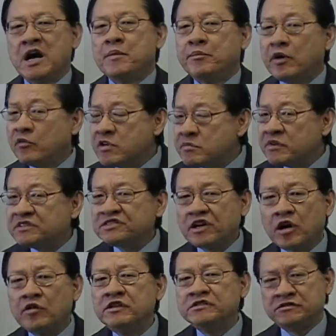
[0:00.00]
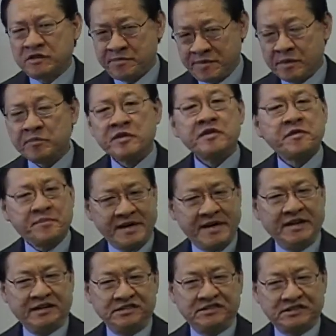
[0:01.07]
But we must always remember the
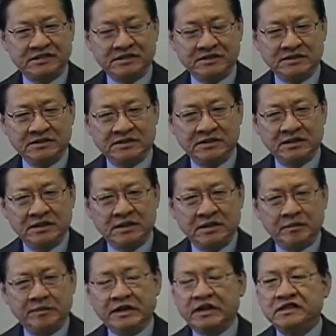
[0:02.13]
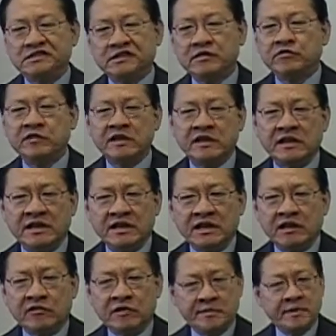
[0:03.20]
past, because if we
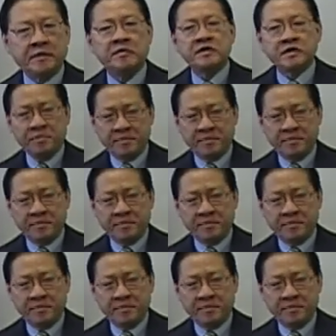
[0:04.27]
remember the